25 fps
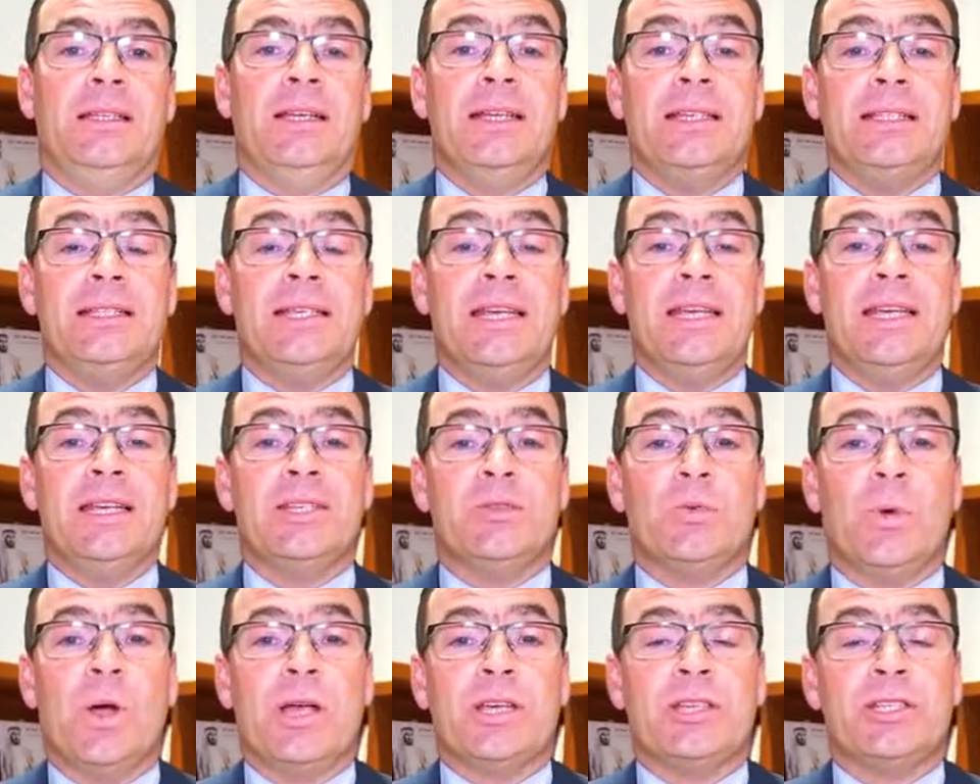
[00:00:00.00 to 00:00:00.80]
This
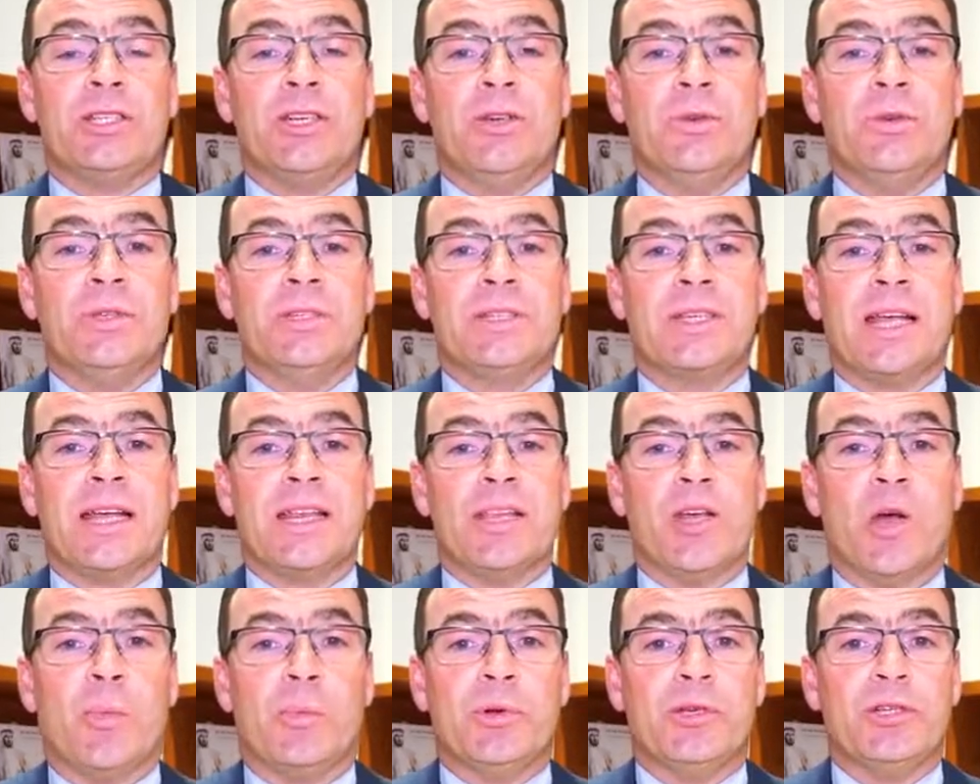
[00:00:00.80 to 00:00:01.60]
is where students
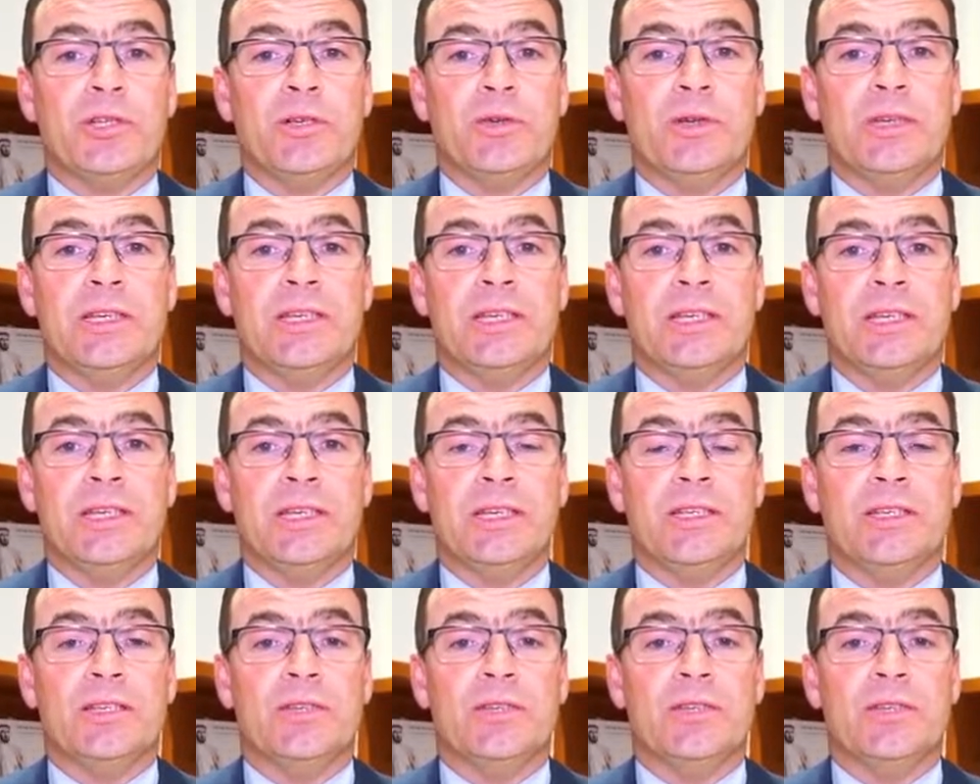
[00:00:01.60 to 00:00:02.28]
get the opportunity